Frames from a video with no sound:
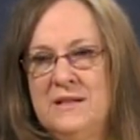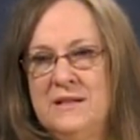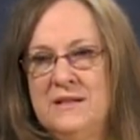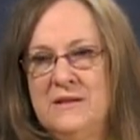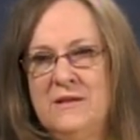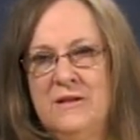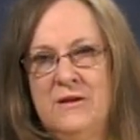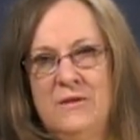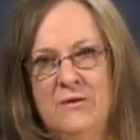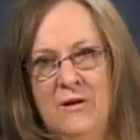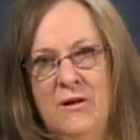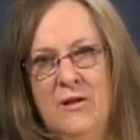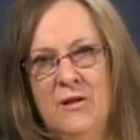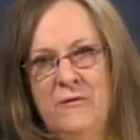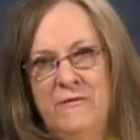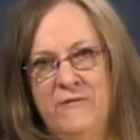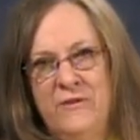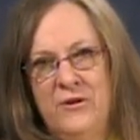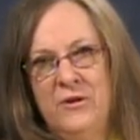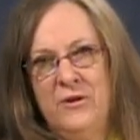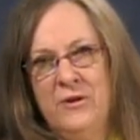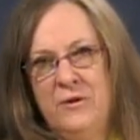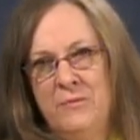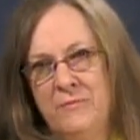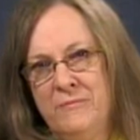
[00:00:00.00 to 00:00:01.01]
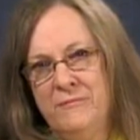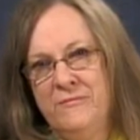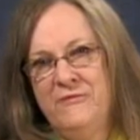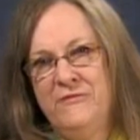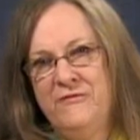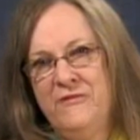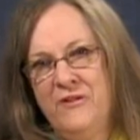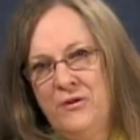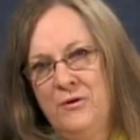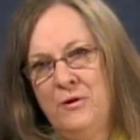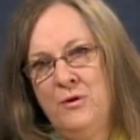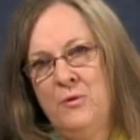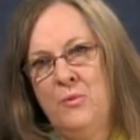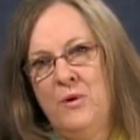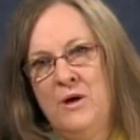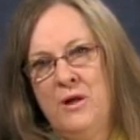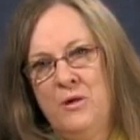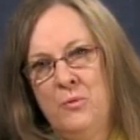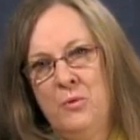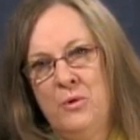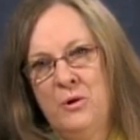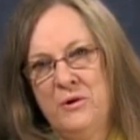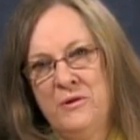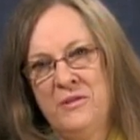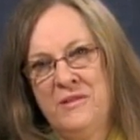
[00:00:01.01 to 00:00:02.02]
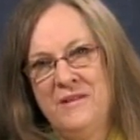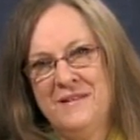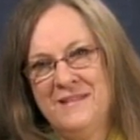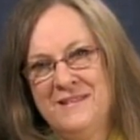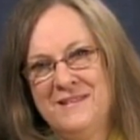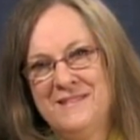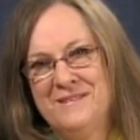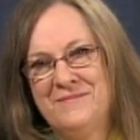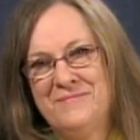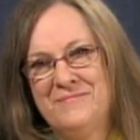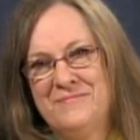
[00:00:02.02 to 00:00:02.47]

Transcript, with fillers: They're all very, very well worth it.